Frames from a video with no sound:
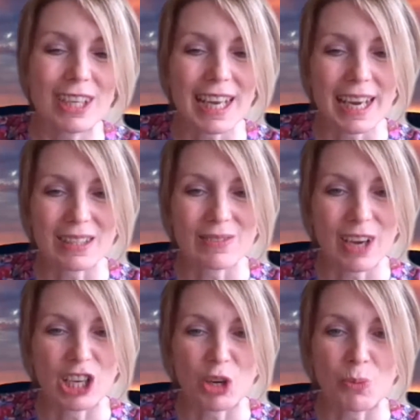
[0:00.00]
If you'd like to
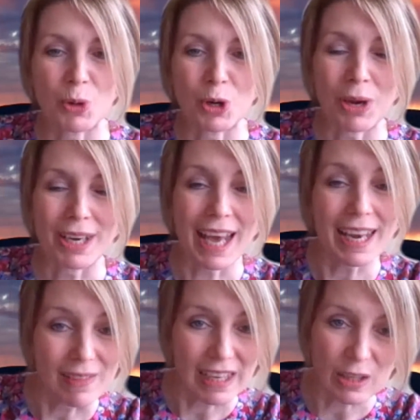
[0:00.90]
find out more about
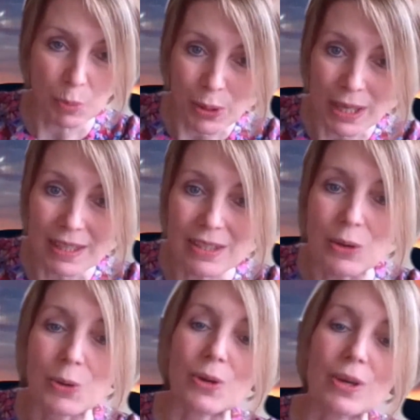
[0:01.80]
any of these
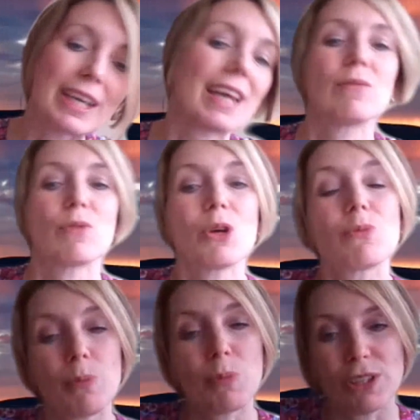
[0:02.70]
points or get
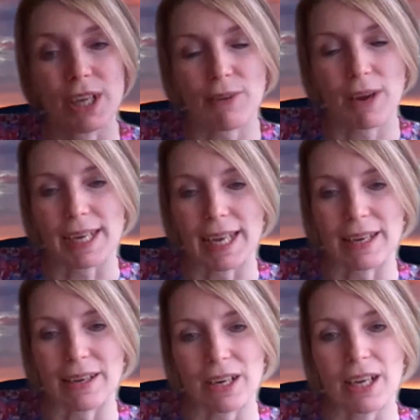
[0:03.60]
involved with Project
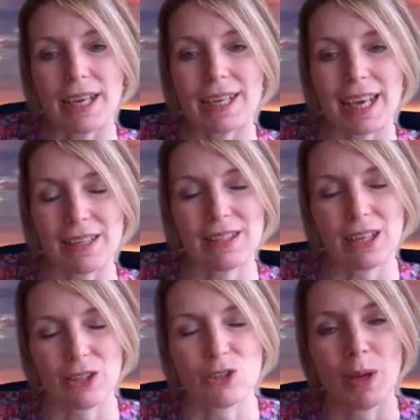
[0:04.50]
Regulator, get in
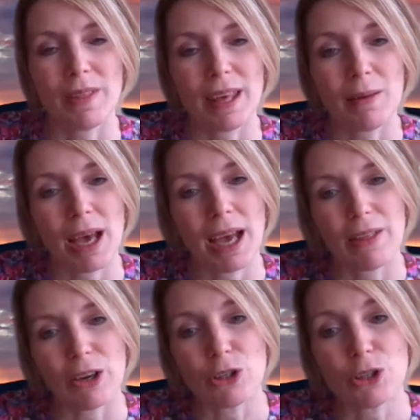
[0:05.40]
touch with
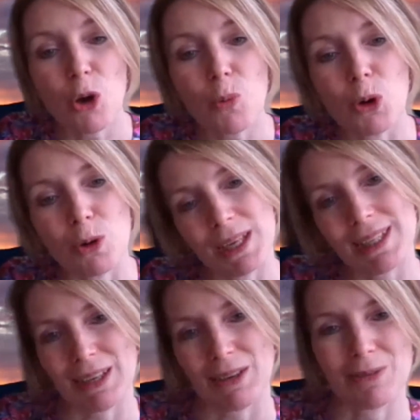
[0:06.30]
either Tom or
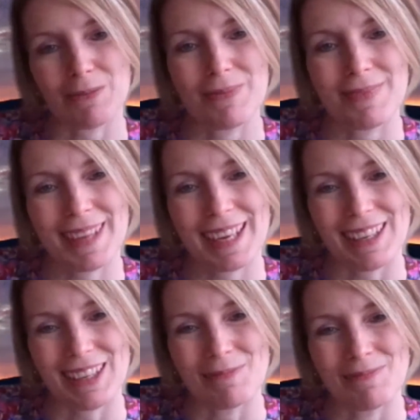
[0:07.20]
myself.
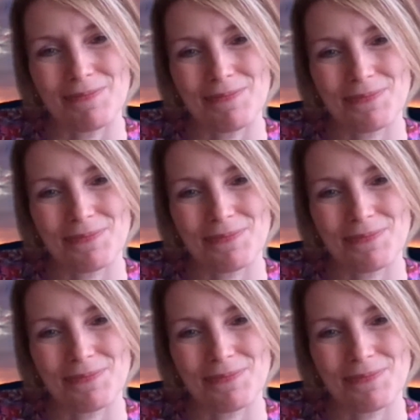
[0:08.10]
Thank you.